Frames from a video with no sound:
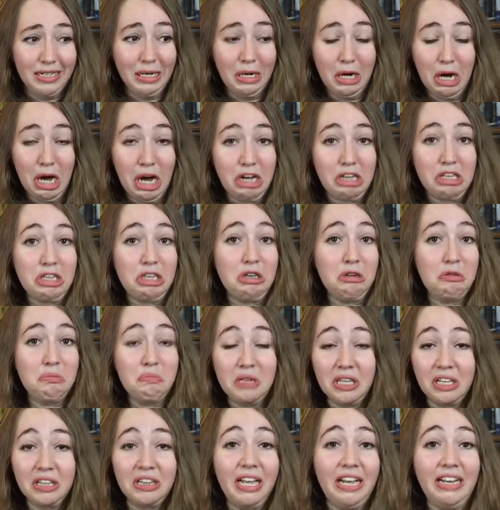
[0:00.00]

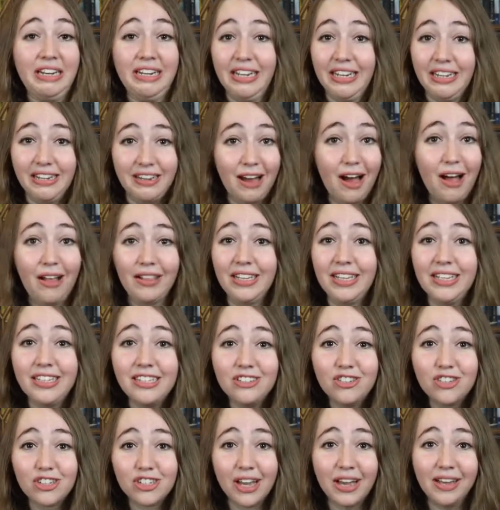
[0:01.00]
accumulating
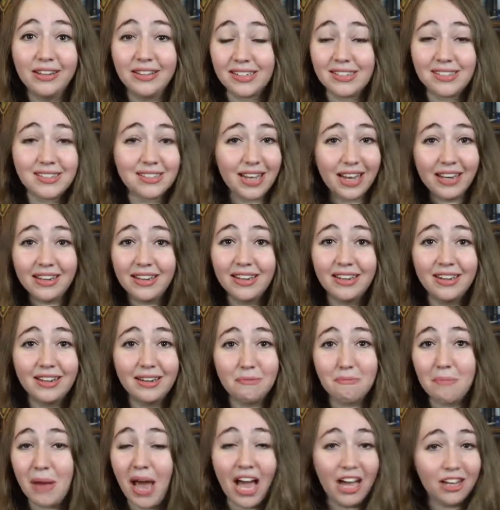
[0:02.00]
knowledge and excited and
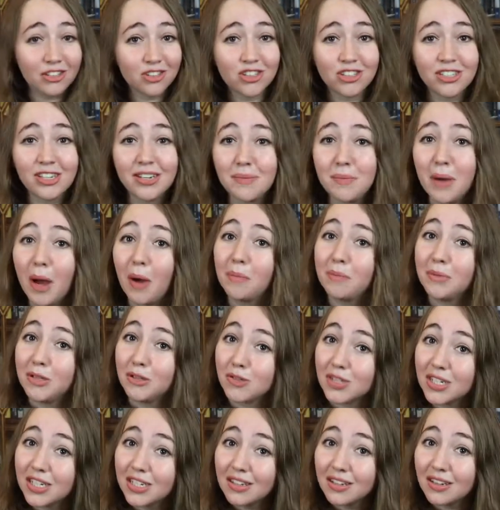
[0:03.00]
passionate about
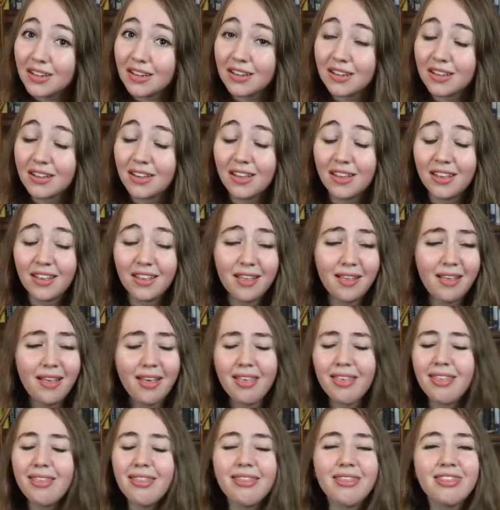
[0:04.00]
music,
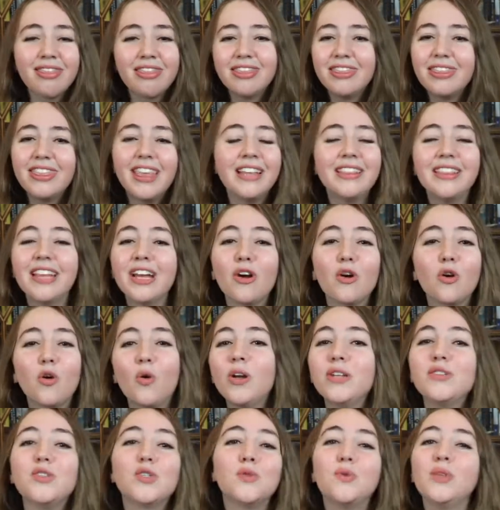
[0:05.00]
then they're
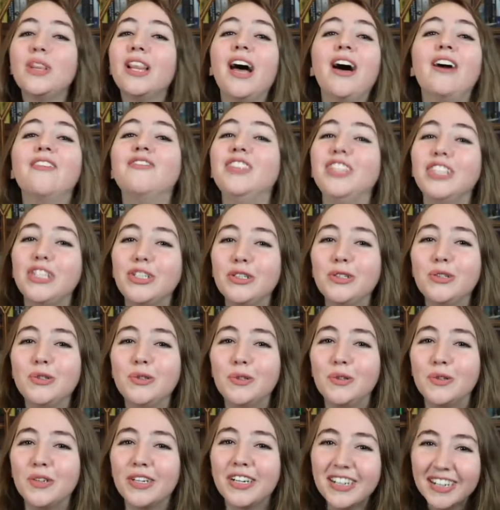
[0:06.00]
going to love you.